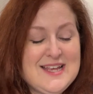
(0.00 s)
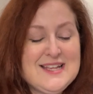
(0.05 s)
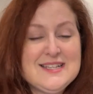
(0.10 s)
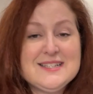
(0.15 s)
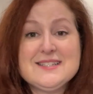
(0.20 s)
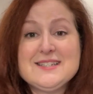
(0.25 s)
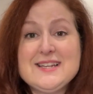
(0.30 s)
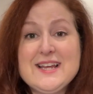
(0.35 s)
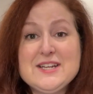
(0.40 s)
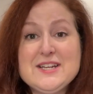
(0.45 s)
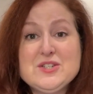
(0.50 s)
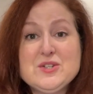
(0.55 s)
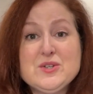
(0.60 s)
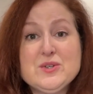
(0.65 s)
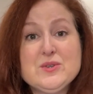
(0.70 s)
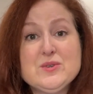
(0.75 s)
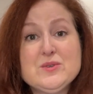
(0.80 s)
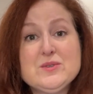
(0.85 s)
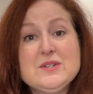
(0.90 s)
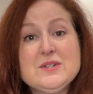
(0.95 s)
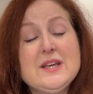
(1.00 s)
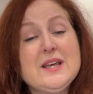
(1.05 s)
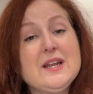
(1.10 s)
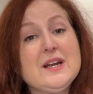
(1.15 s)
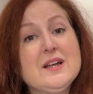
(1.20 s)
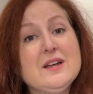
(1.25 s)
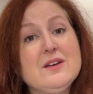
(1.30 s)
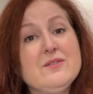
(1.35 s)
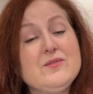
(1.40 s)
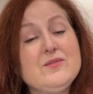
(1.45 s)
Stay tuned. In
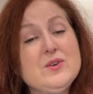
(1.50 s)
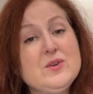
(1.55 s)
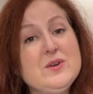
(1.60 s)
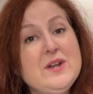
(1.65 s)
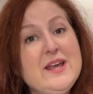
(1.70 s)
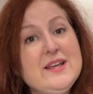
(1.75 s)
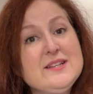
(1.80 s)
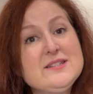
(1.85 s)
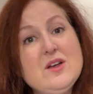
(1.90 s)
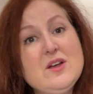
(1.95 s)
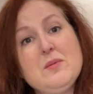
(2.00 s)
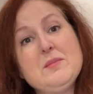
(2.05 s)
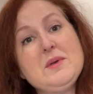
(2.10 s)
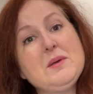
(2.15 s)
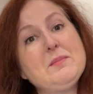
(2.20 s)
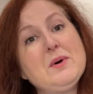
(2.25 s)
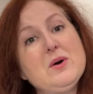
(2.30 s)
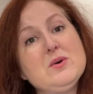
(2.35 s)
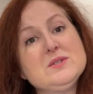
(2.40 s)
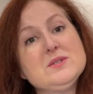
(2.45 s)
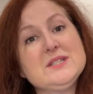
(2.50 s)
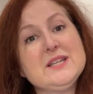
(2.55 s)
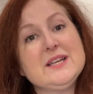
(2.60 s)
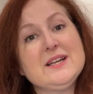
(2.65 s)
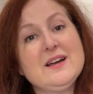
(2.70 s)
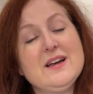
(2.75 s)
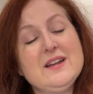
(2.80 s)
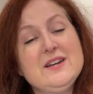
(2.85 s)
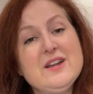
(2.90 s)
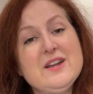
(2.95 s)
a few days, I'll be posting
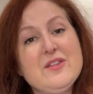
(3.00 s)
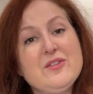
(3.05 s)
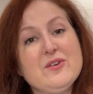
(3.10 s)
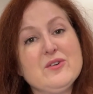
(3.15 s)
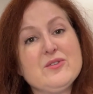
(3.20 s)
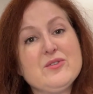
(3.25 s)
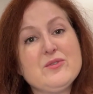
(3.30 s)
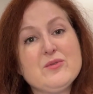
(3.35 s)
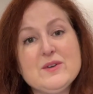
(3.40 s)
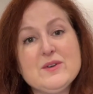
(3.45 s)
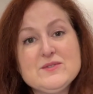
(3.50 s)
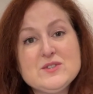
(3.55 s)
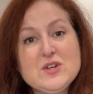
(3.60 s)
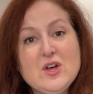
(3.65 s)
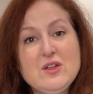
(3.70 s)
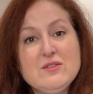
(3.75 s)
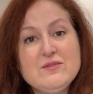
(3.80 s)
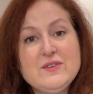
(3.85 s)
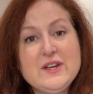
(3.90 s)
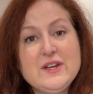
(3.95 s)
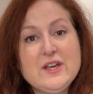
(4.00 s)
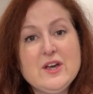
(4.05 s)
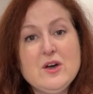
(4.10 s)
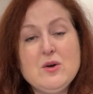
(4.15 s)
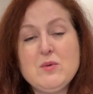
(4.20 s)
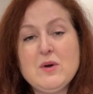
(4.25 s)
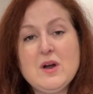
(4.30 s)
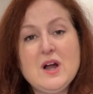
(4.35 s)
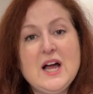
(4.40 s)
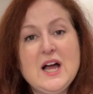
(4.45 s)
another thrift haul video
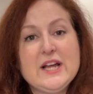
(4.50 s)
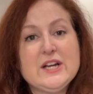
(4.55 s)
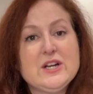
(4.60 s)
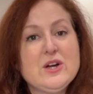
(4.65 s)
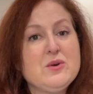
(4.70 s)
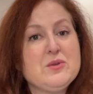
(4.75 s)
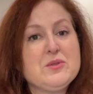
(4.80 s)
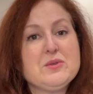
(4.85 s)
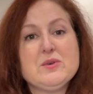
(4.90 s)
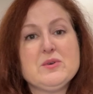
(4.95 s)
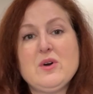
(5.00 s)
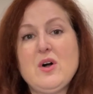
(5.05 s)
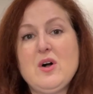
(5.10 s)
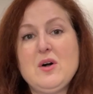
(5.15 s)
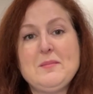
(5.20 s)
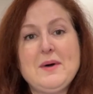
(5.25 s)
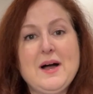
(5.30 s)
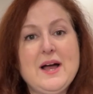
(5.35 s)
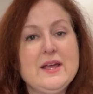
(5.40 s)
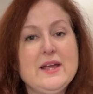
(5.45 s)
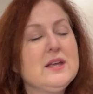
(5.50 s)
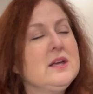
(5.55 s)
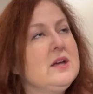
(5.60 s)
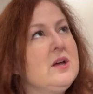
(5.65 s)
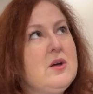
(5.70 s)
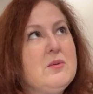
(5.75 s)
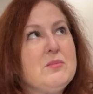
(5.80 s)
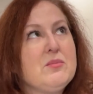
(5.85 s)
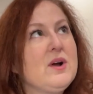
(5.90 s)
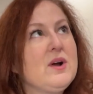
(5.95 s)
where I go through all my
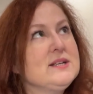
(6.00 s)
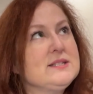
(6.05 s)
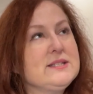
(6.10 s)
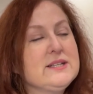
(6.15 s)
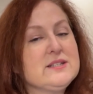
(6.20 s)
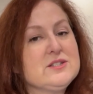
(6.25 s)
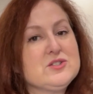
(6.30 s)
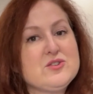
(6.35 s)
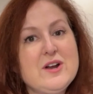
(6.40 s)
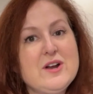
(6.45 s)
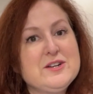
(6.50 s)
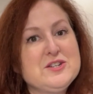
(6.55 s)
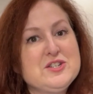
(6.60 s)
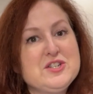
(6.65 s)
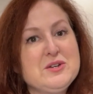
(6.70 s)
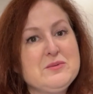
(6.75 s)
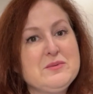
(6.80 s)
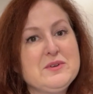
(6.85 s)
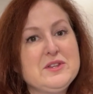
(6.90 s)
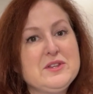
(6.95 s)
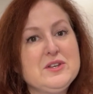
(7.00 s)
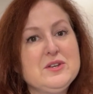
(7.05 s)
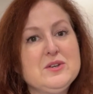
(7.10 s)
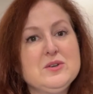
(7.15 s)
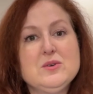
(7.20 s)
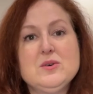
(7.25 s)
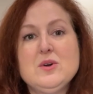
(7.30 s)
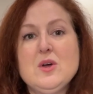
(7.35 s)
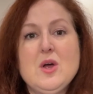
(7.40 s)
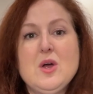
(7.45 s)
pricing strategy with
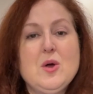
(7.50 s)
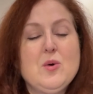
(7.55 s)
you,